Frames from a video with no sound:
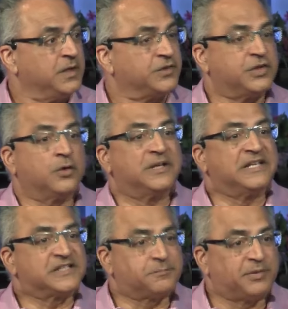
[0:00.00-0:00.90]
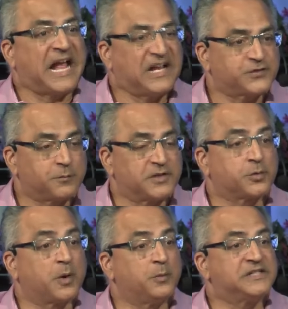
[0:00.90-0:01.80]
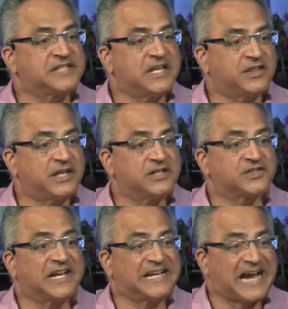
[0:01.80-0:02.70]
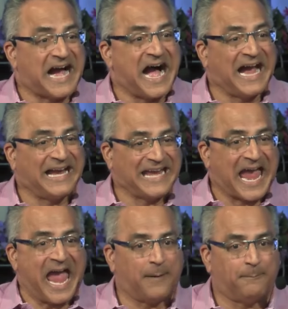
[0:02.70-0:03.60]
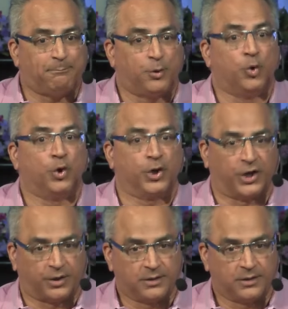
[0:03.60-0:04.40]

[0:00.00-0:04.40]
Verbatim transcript: You know, it is blasphemous when we say things like, I am poor.